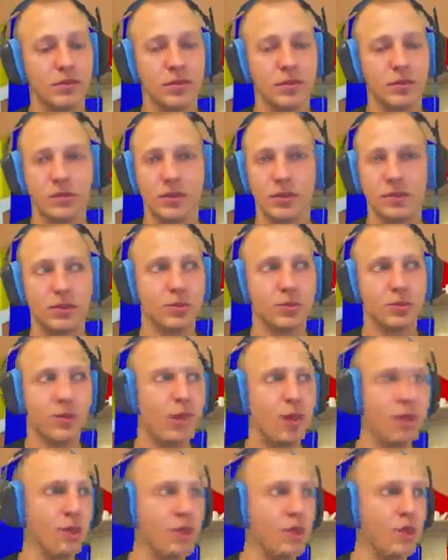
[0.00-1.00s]
Just
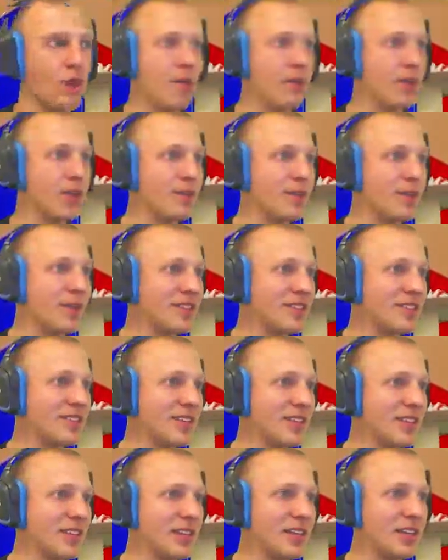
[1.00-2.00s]
wombo comboed him
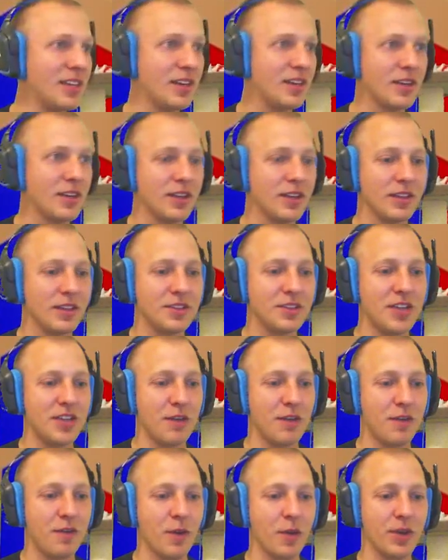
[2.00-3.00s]
instantly? Let's see how
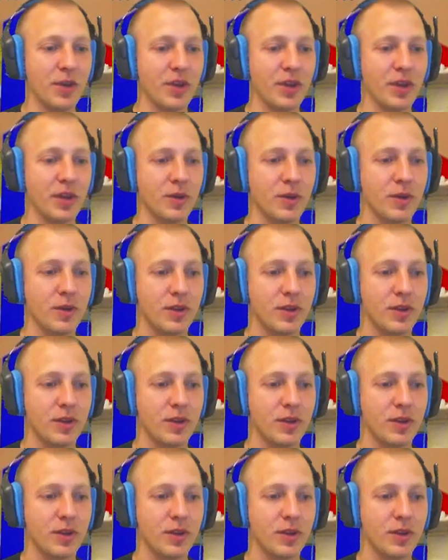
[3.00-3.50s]
far we can go.